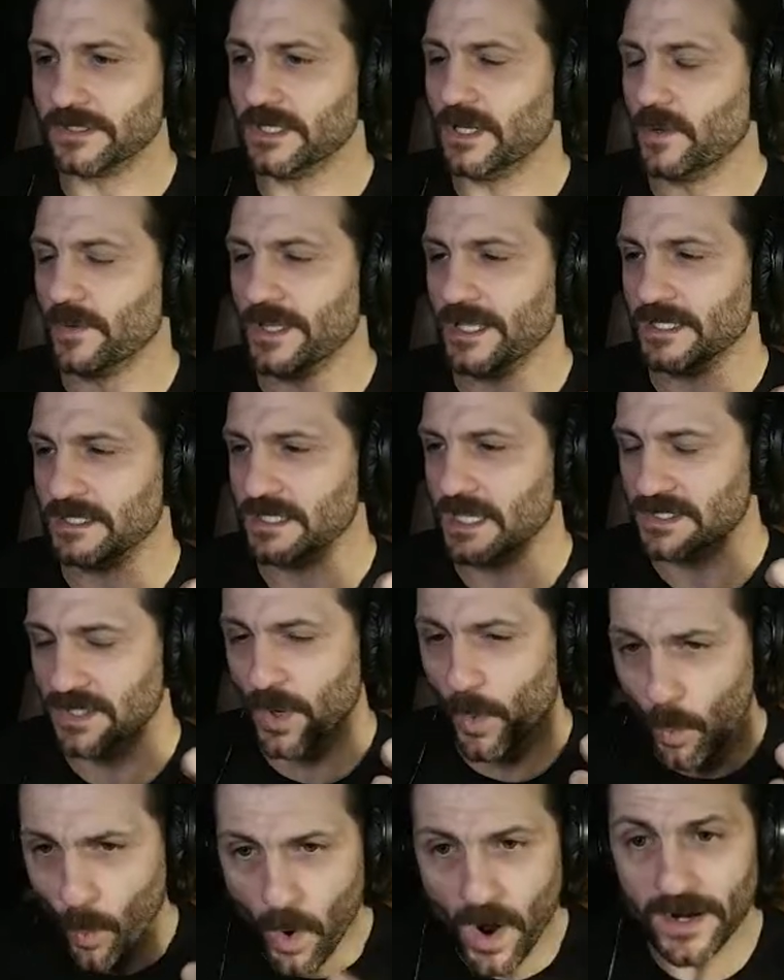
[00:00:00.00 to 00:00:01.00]
It's
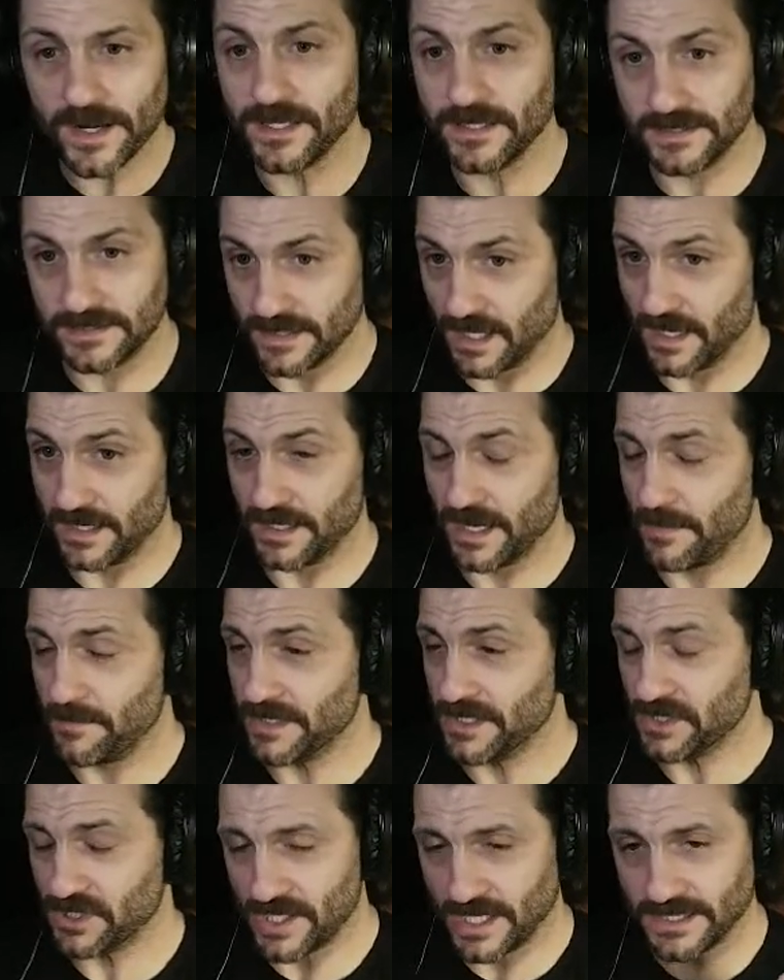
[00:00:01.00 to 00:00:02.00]
a one and done. I
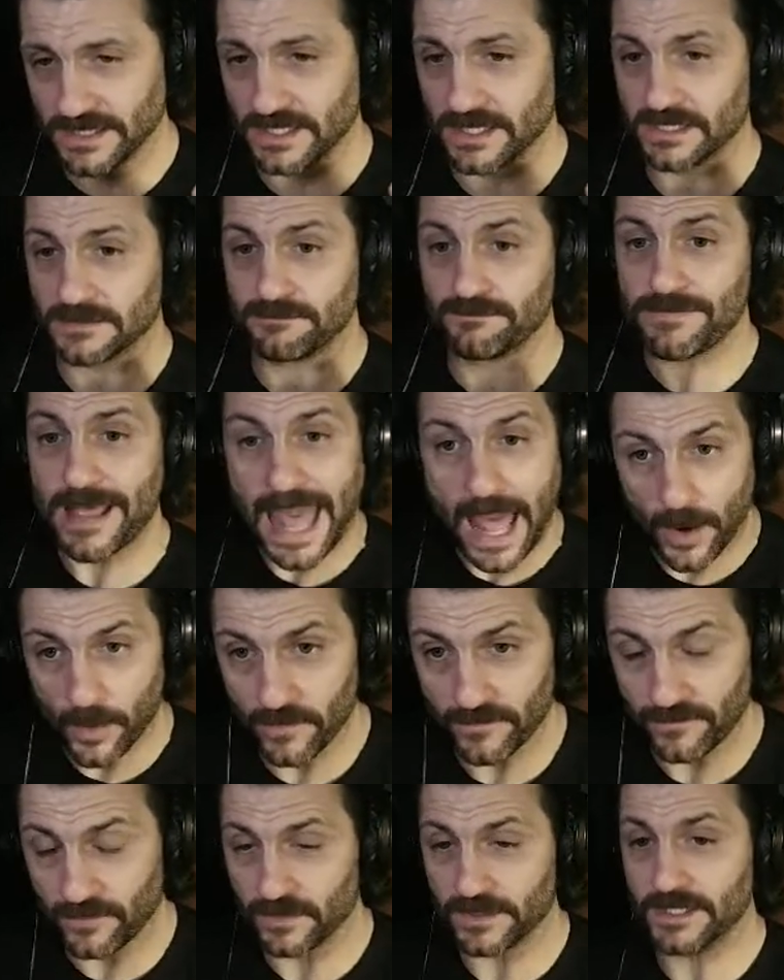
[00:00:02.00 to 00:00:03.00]
mean, Jason is
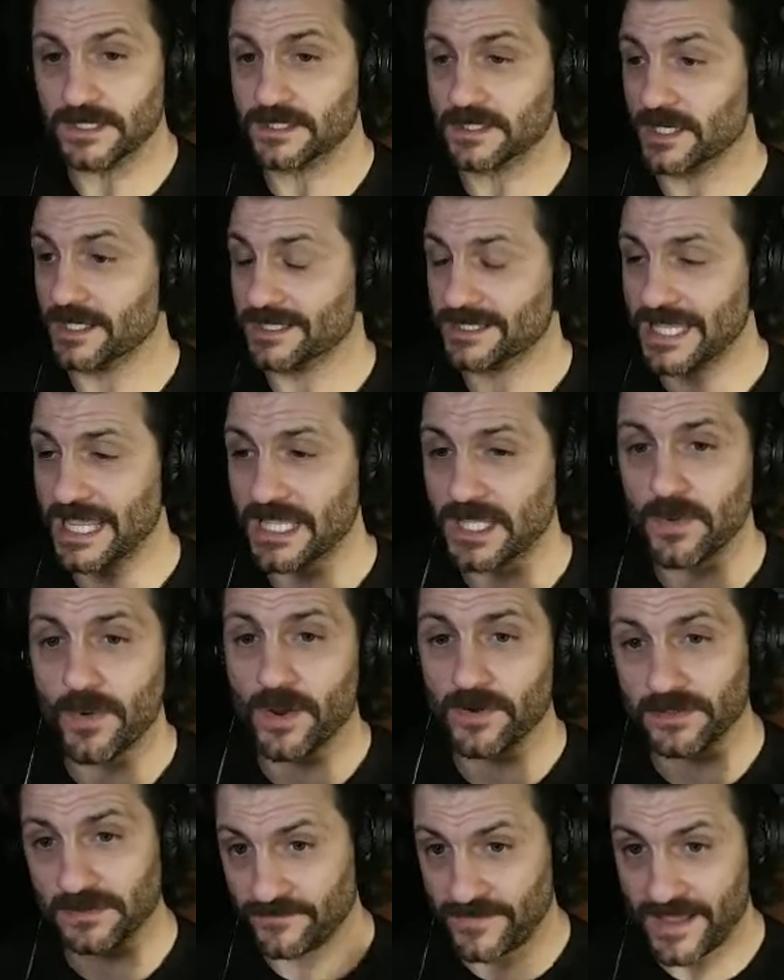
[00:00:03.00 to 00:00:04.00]
powerful. He's going to take you
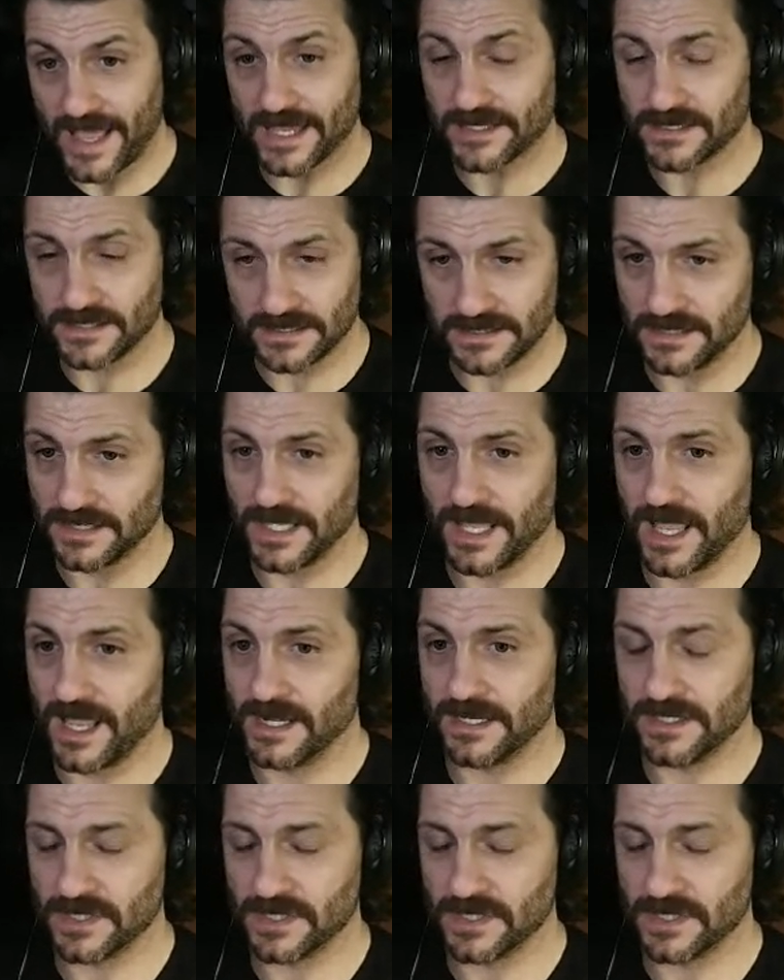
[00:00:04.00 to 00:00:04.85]
out as fast as he can.